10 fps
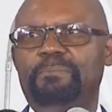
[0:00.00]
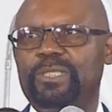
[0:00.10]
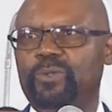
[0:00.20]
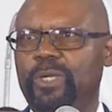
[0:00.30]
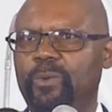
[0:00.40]

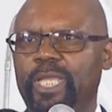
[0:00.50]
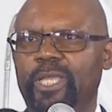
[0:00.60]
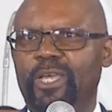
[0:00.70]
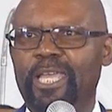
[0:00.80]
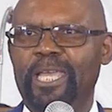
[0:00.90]
But we,
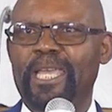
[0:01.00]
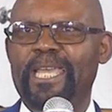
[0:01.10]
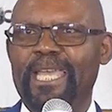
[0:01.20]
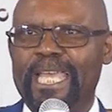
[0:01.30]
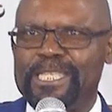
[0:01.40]
we,
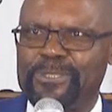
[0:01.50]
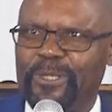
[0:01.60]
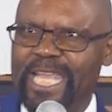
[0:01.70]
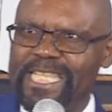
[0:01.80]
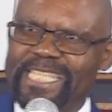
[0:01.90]
as
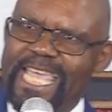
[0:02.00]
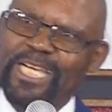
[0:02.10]
soon as